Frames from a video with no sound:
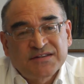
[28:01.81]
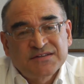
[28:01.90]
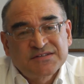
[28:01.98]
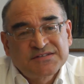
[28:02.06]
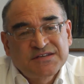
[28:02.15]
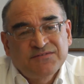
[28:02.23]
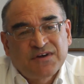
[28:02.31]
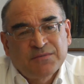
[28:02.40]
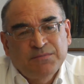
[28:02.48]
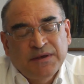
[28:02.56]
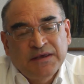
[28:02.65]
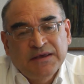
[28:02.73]
funds
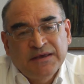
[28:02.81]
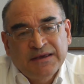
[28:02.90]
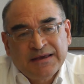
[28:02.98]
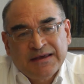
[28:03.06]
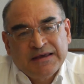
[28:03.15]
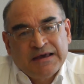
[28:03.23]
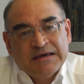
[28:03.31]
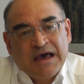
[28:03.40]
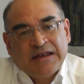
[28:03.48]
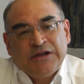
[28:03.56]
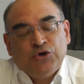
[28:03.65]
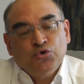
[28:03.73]
developing
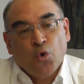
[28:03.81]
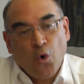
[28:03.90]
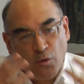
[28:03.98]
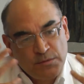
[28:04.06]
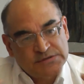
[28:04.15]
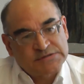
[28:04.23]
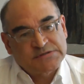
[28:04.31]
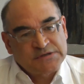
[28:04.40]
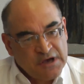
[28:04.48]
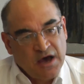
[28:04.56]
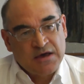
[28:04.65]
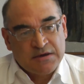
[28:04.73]
an
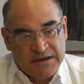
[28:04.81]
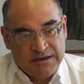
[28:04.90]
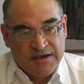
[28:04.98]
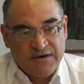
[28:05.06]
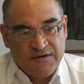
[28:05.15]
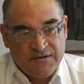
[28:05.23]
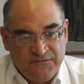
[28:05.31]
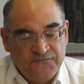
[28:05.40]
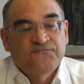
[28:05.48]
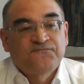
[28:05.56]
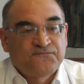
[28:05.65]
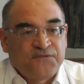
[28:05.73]
enormous
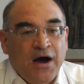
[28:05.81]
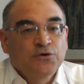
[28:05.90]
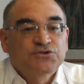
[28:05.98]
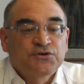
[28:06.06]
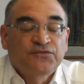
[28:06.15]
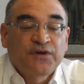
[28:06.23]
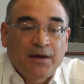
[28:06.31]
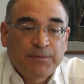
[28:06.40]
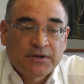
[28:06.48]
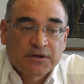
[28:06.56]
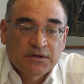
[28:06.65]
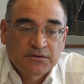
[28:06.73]
fount of
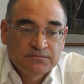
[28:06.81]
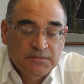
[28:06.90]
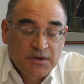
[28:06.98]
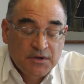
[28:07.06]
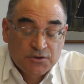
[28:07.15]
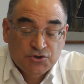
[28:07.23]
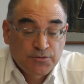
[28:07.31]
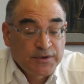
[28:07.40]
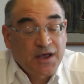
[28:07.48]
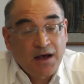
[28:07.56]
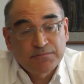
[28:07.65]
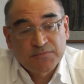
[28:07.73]
capital to
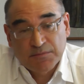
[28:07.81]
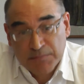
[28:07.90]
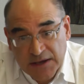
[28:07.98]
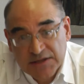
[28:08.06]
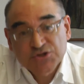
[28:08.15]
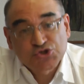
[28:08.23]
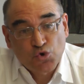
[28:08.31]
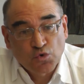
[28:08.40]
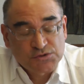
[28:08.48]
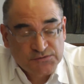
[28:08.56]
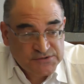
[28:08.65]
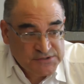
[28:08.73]
become the main
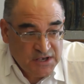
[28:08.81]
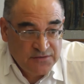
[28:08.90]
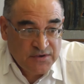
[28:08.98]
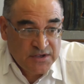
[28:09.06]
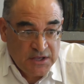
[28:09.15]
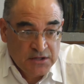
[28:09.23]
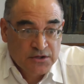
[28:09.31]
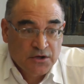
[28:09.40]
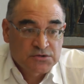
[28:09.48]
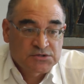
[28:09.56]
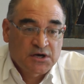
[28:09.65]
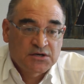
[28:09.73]
source of saving in
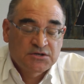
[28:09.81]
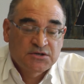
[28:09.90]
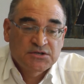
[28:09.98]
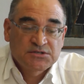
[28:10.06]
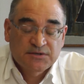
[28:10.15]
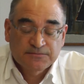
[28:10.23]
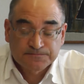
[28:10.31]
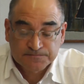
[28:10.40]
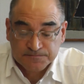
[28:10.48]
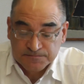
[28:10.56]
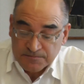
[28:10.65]
those countries.